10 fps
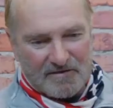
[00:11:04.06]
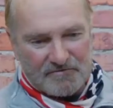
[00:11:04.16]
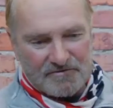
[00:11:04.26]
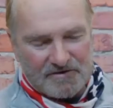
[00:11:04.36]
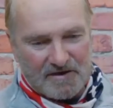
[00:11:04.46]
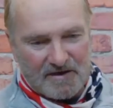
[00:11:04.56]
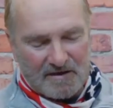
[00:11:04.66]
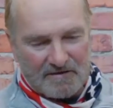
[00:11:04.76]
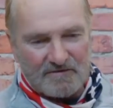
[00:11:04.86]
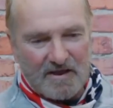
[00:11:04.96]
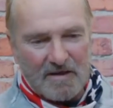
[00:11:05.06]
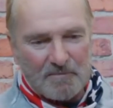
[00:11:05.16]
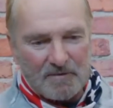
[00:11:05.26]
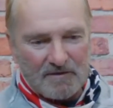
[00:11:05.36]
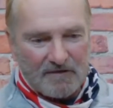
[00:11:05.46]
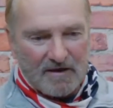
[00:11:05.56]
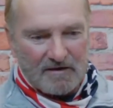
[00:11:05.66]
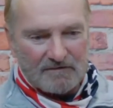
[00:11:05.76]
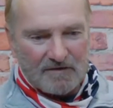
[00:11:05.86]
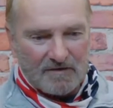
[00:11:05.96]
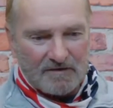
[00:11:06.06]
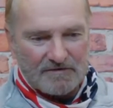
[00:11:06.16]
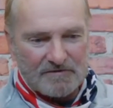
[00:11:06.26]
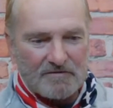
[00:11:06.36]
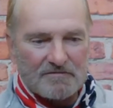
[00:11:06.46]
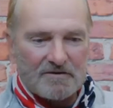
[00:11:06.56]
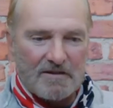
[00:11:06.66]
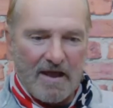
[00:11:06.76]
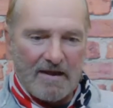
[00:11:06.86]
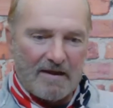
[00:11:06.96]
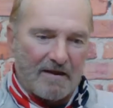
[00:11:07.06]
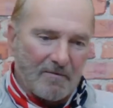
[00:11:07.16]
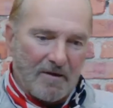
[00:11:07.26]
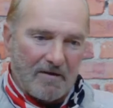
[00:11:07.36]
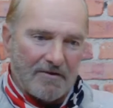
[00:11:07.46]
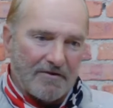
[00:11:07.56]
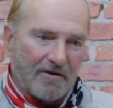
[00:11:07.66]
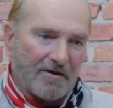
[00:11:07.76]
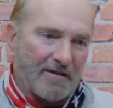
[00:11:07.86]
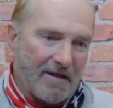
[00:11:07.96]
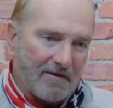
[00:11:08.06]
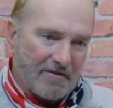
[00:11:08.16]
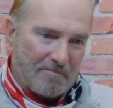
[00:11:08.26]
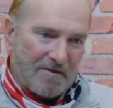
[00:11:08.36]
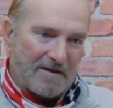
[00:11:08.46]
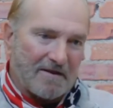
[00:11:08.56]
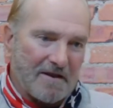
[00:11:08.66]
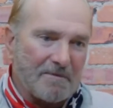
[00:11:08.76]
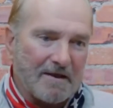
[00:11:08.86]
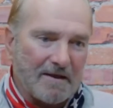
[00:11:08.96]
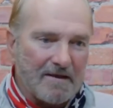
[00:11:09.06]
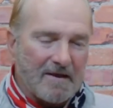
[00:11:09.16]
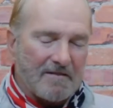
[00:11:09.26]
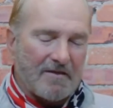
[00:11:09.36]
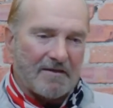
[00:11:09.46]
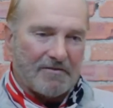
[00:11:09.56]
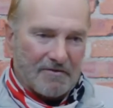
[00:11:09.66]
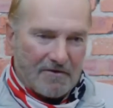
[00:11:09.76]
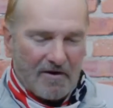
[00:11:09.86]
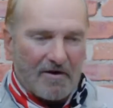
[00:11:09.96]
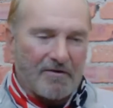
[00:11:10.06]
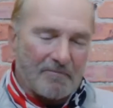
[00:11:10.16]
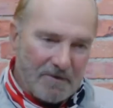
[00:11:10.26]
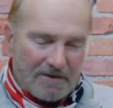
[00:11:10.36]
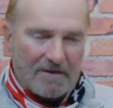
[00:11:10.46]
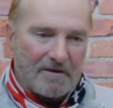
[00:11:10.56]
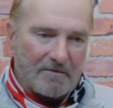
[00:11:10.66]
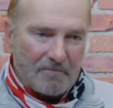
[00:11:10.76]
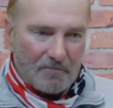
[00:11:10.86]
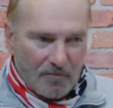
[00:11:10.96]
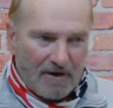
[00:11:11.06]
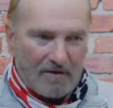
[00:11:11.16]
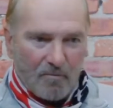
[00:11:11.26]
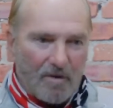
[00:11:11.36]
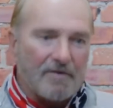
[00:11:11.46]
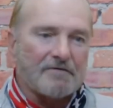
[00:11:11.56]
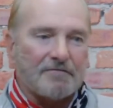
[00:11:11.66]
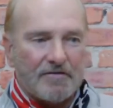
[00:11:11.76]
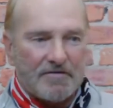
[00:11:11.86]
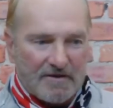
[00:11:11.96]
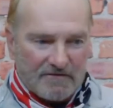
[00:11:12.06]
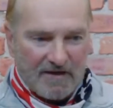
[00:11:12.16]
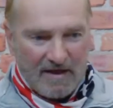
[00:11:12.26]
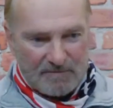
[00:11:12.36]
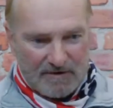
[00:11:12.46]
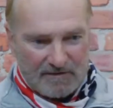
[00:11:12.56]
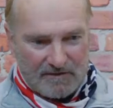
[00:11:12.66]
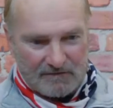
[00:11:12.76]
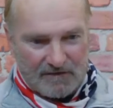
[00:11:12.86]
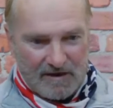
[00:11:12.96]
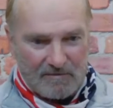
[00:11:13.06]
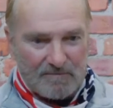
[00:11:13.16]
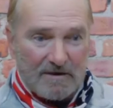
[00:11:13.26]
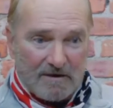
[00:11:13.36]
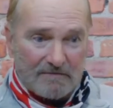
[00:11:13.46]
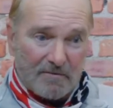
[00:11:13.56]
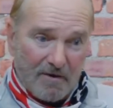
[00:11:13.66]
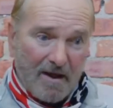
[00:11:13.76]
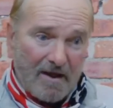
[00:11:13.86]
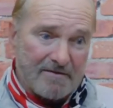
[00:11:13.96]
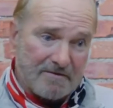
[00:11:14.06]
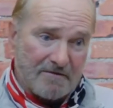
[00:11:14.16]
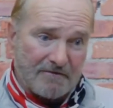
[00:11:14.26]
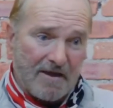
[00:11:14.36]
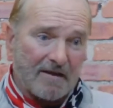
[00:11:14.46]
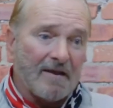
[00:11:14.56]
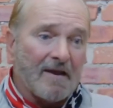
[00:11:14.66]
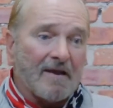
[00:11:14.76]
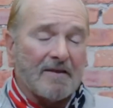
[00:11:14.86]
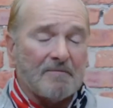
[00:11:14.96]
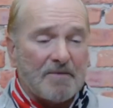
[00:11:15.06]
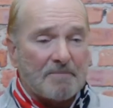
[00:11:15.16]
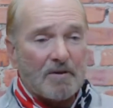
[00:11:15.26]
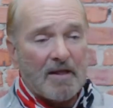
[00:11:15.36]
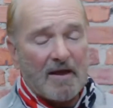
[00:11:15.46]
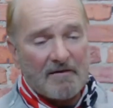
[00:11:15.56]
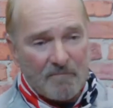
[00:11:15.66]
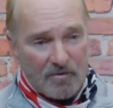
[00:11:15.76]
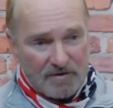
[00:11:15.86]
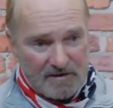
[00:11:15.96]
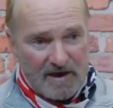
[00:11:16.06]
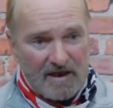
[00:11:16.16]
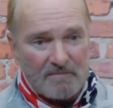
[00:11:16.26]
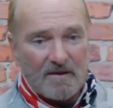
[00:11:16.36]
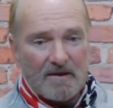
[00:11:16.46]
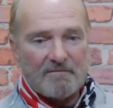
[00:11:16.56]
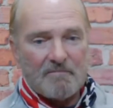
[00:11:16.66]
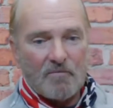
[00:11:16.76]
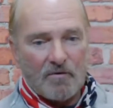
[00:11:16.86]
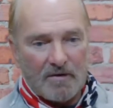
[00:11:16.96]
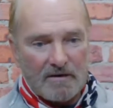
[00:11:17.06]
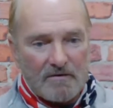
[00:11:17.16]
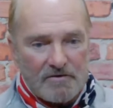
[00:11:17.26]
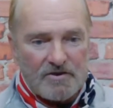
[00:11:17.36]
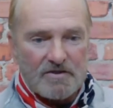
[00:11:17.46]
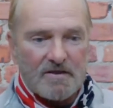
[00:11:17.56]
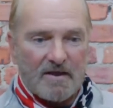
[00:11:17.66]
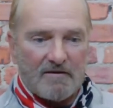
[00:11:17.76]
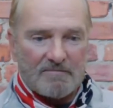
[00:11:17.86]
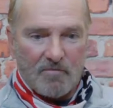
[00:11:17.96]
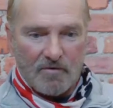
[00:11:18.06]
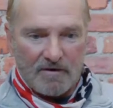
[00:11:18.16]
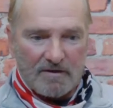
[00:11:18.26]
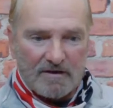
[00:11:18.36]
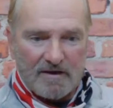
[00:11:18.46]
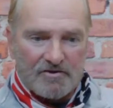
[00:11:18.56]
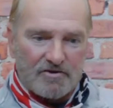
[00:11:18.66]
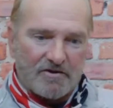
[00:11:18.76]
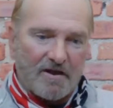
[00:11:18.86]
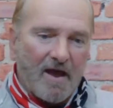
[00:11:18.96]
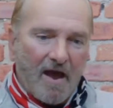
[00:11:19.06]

interesting example of kind of a silver lining around the dark cloud of the pandemic that there are really great, wonderful things happening that have kind of been given rise to the fact yeah. that people have more time, they have more energy, they have more inclination to.